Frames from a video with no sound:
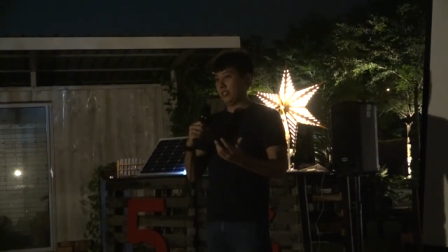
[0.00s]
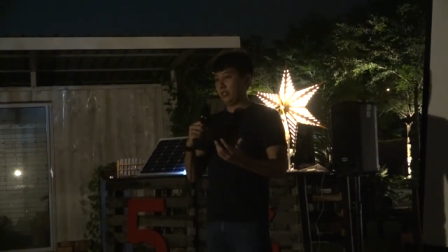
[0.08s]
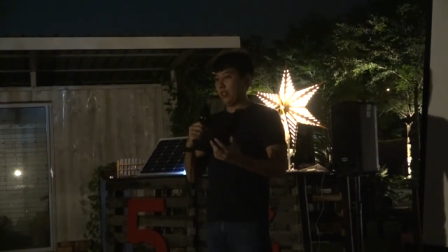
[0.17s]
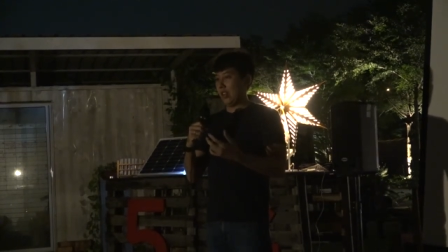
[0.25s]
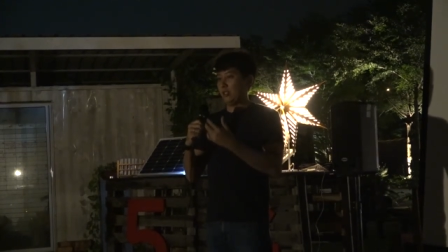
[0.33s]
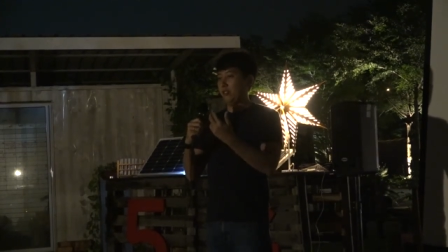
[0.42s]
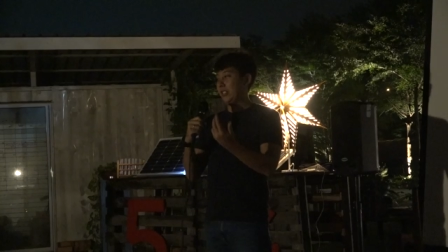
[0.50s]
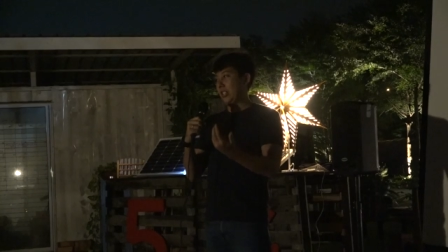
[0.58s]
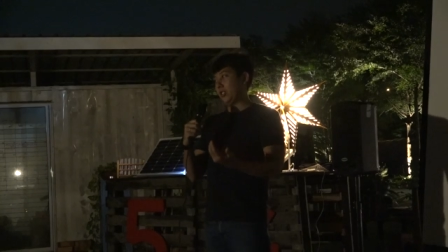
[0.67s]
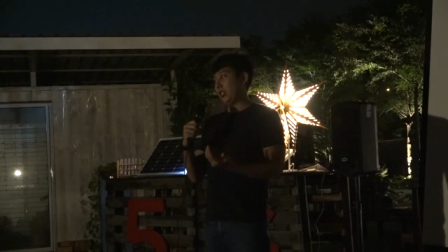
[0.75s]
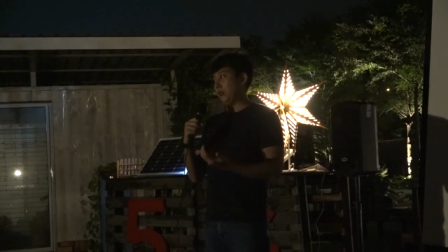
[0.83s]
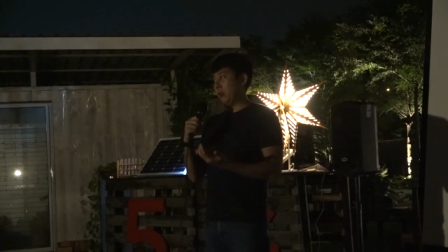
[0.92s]
So ROVs
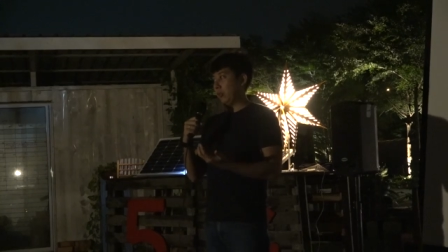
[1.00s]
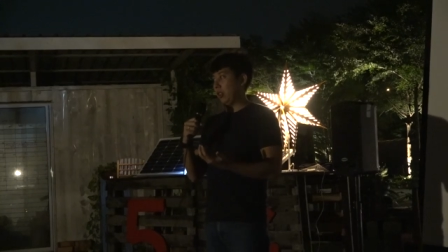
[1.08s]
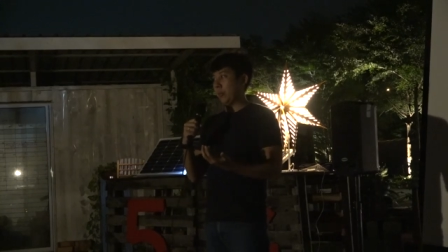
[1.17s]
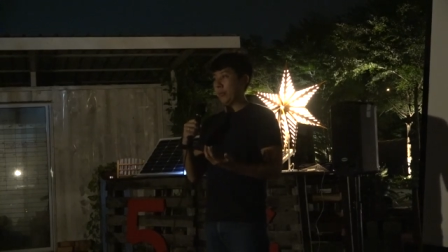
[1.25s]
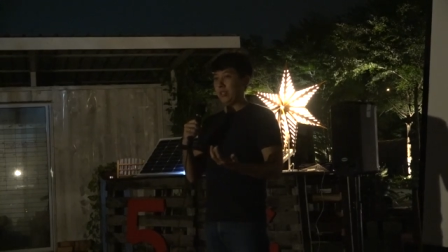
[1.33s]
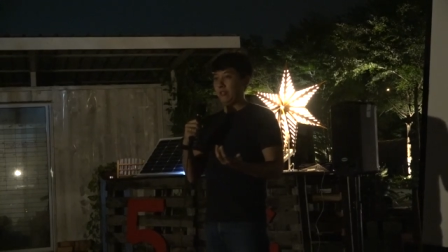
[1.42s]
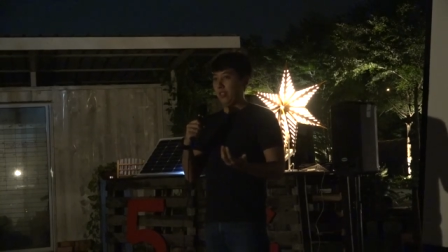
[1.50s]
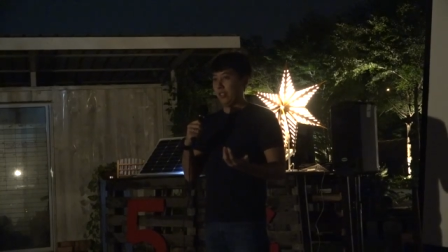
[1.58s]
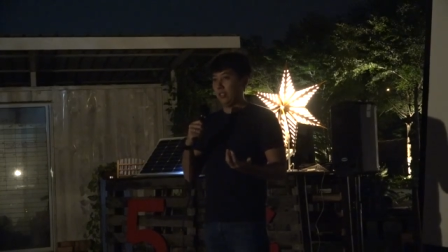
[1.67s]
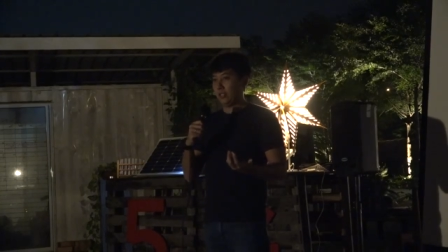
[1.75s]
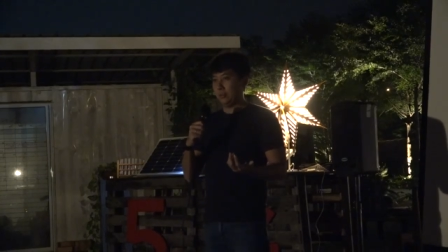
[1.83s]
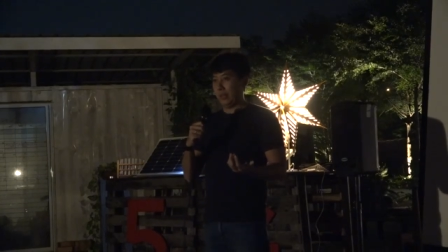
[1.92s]
are actually remotely operated
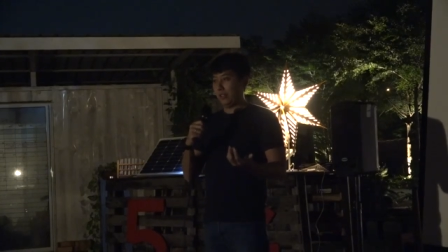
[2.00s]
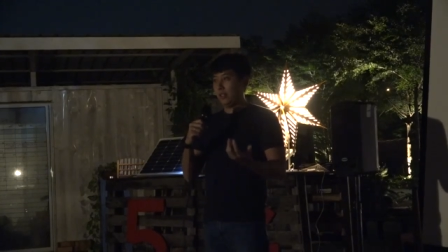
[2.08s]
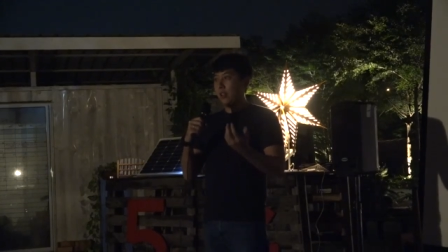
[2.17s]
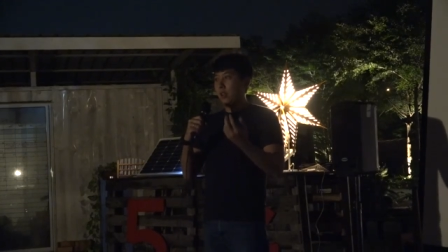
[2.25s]
vehicles, but